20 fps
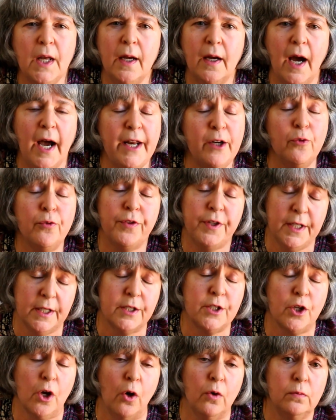I don't think
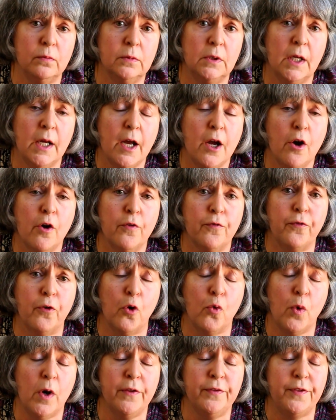so.
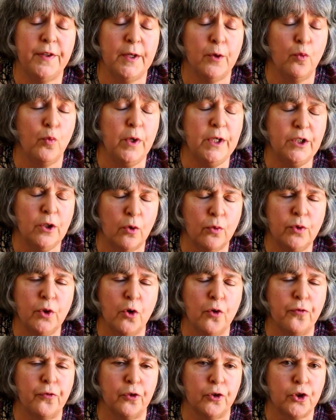For one thing, we don't
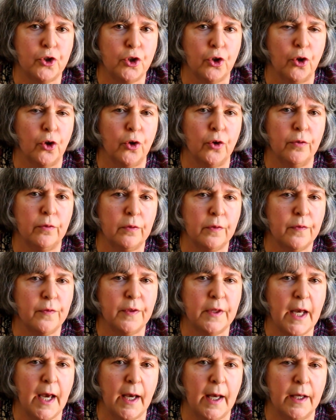know for sure
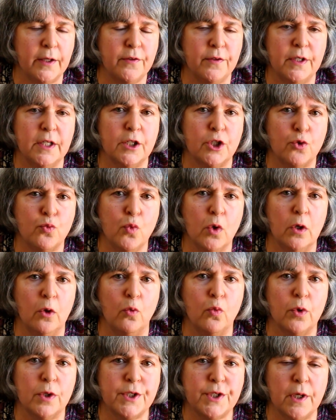that this will
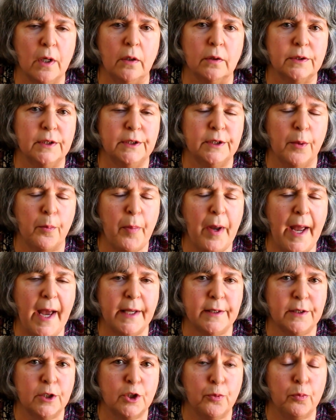result into a
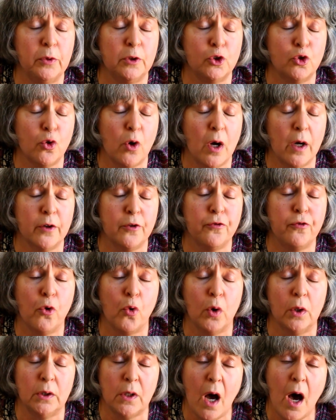patentable drug for
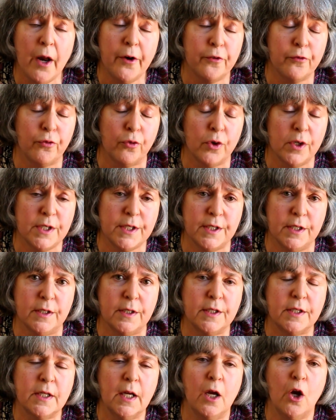a lot of
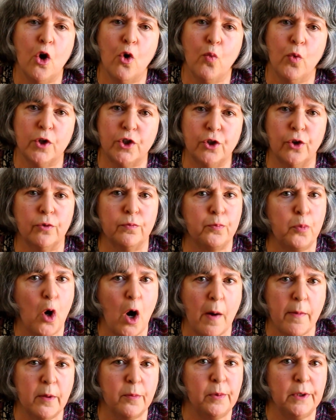reasons, which are
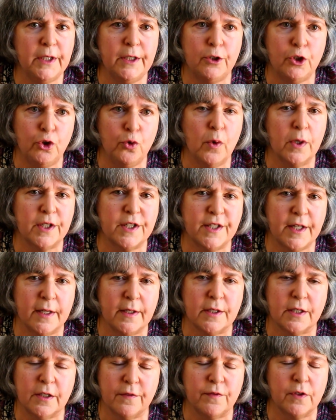probably too
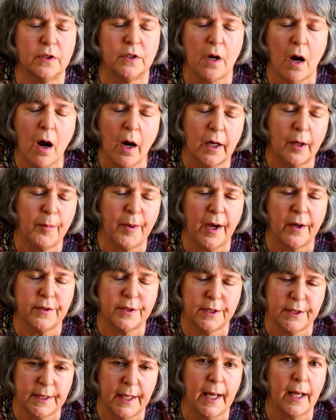extensive to talk about
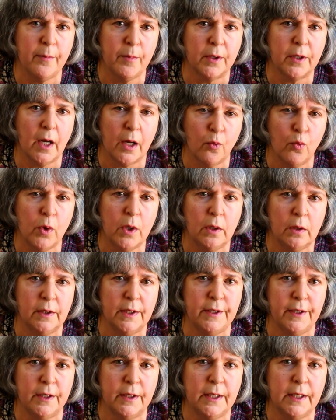today, but I will
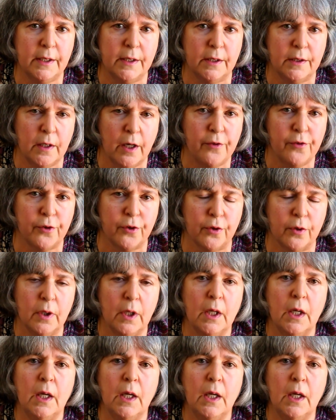in another